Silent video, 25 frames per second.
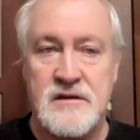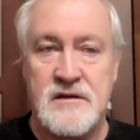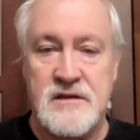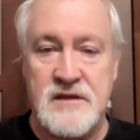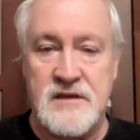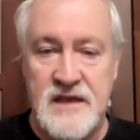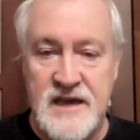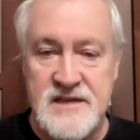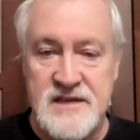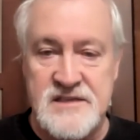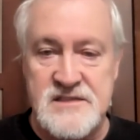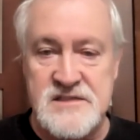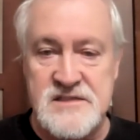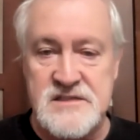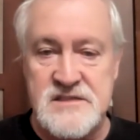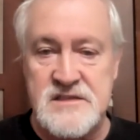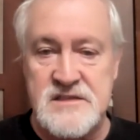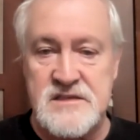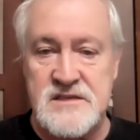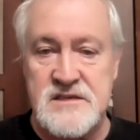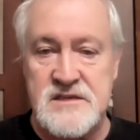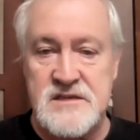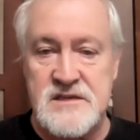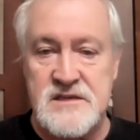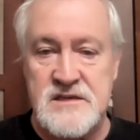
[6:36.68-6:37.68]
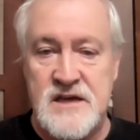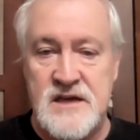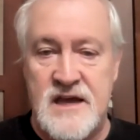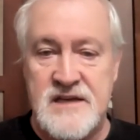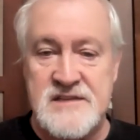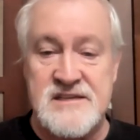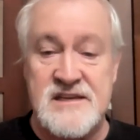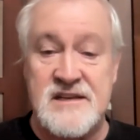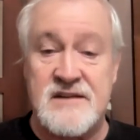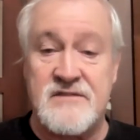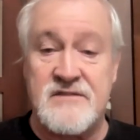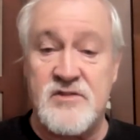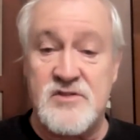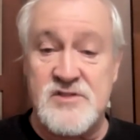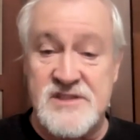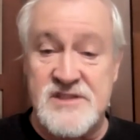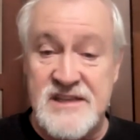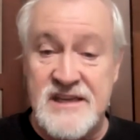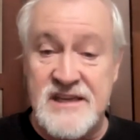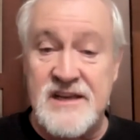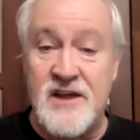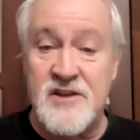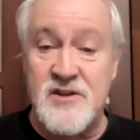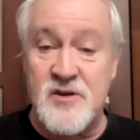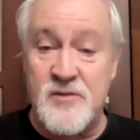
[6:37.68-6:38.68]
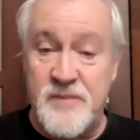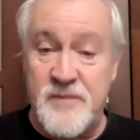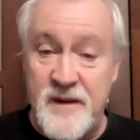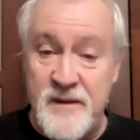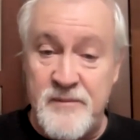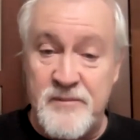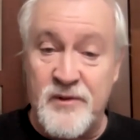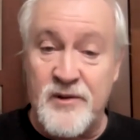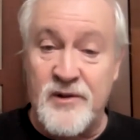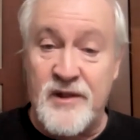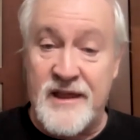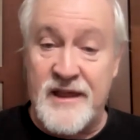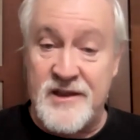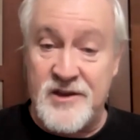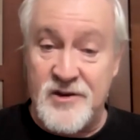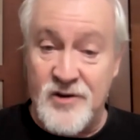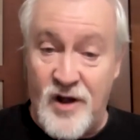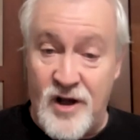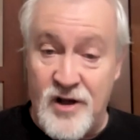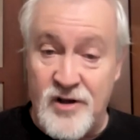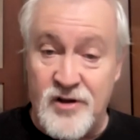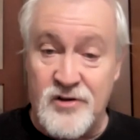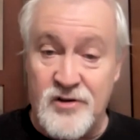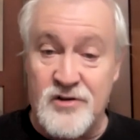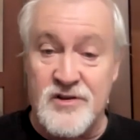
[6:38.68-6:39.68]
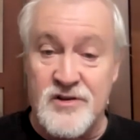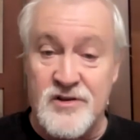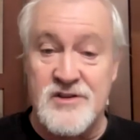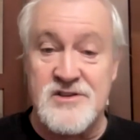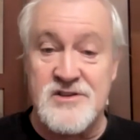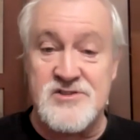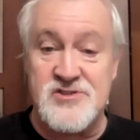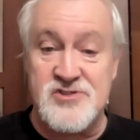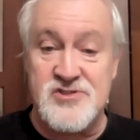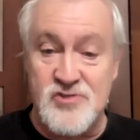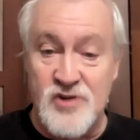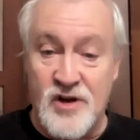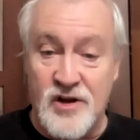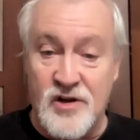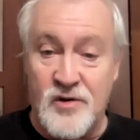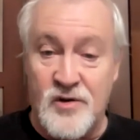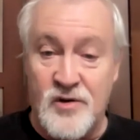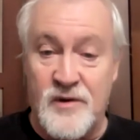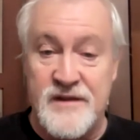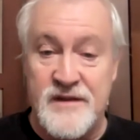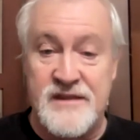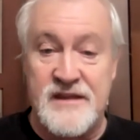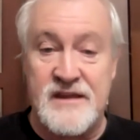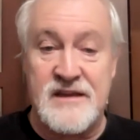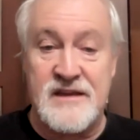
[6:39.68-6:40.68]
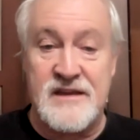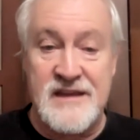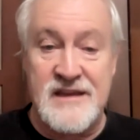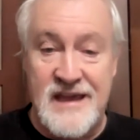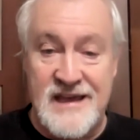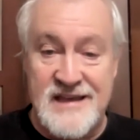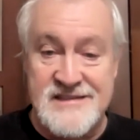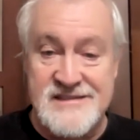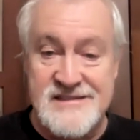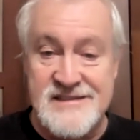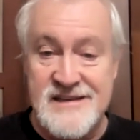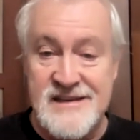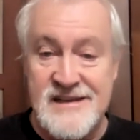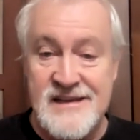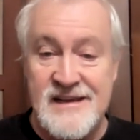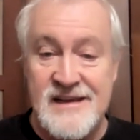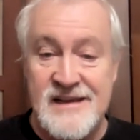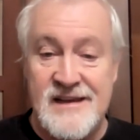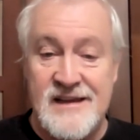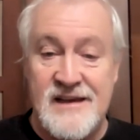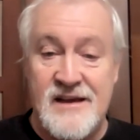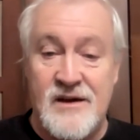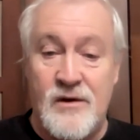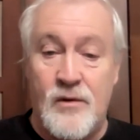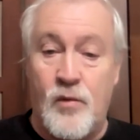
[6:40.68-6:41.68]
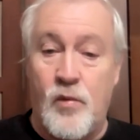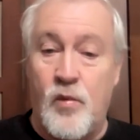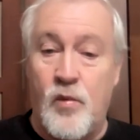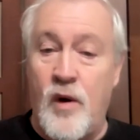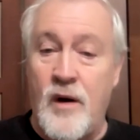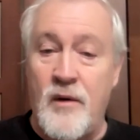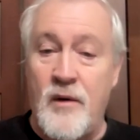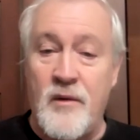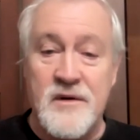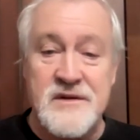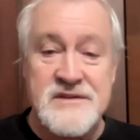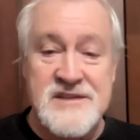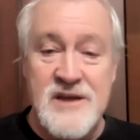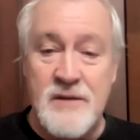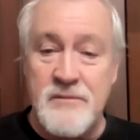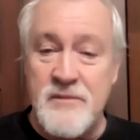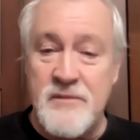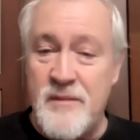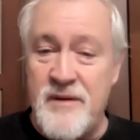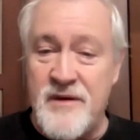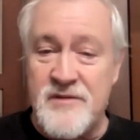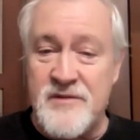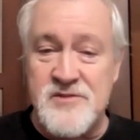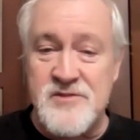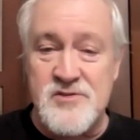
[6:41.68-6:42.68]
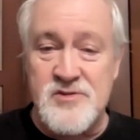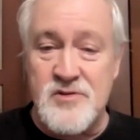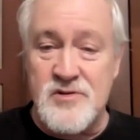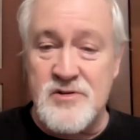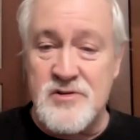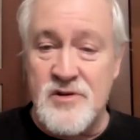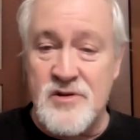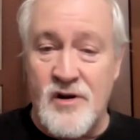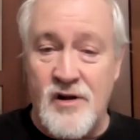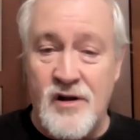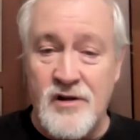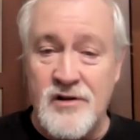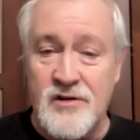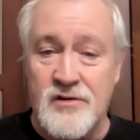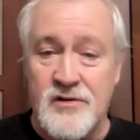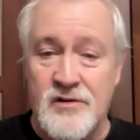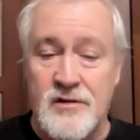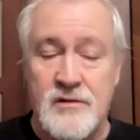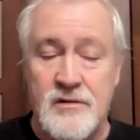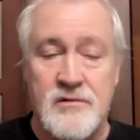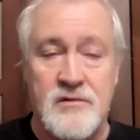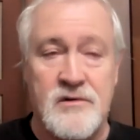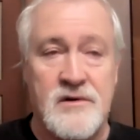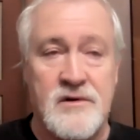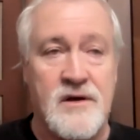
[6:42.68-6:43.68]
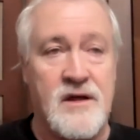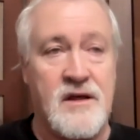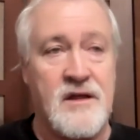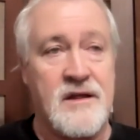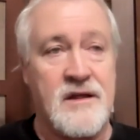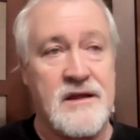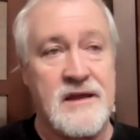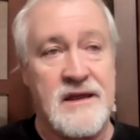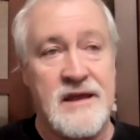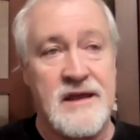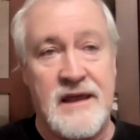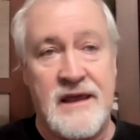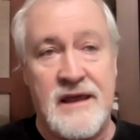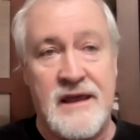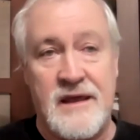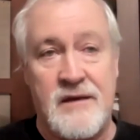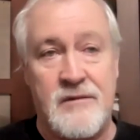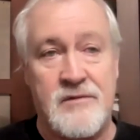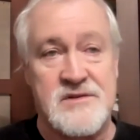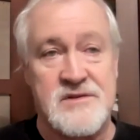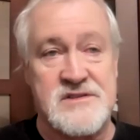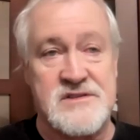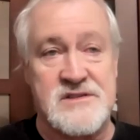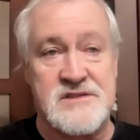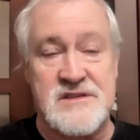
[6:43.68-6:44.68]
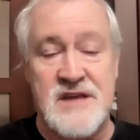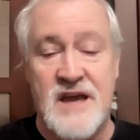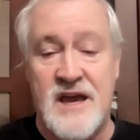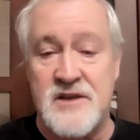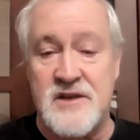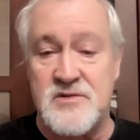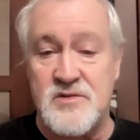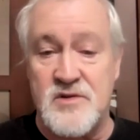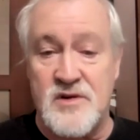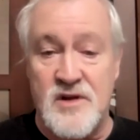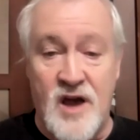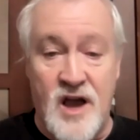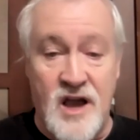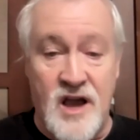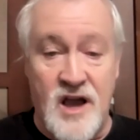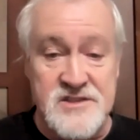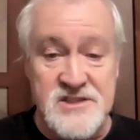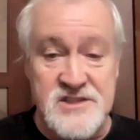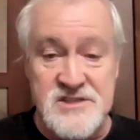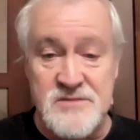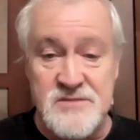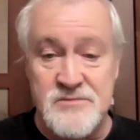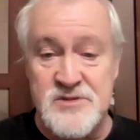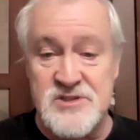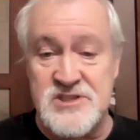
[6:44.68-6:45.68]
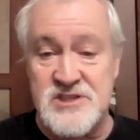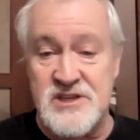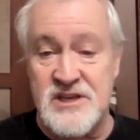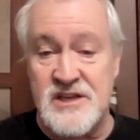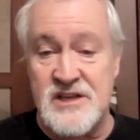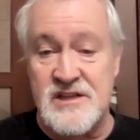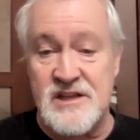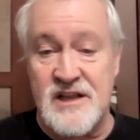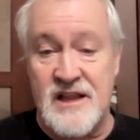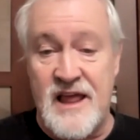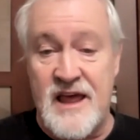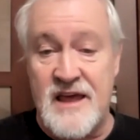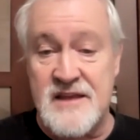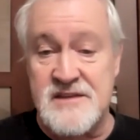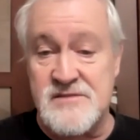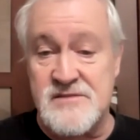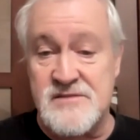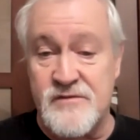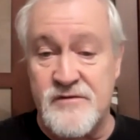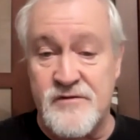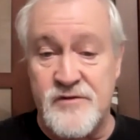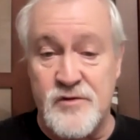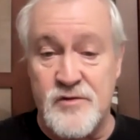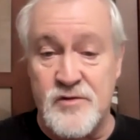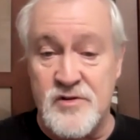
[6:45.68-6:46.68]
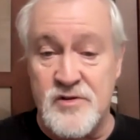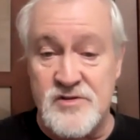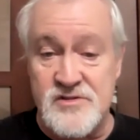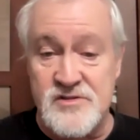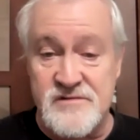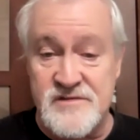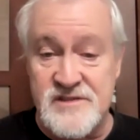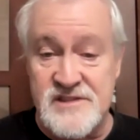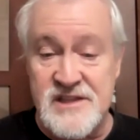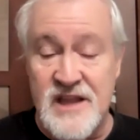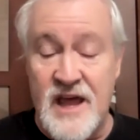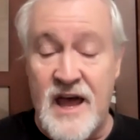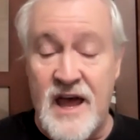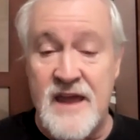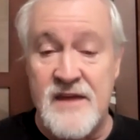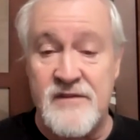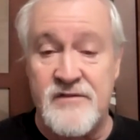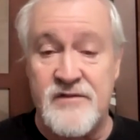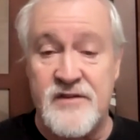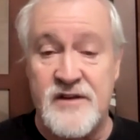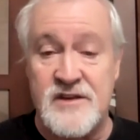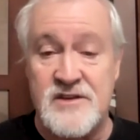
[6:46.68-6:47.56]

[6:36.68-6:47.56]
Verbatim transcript: Yes. I said, Have you seen other people like your uncle struggle with it? Yes. What? Tell me about the, your uncle. Well, he, he, was tied to an oxygen machine the last few years of his life.